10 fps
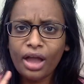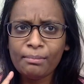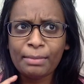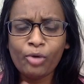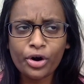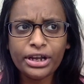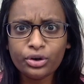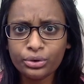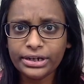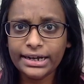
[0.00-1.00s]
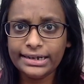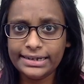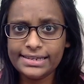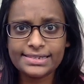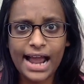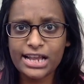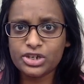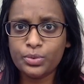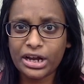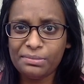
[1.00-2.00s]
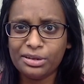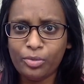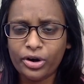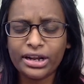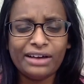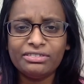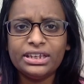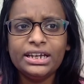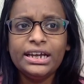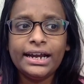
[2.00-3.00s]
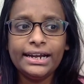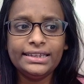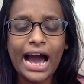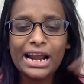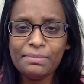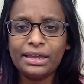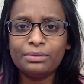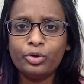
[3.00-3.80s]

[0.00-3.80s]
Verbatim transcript: My morning routine is I just wake up in the morning. I want to I don't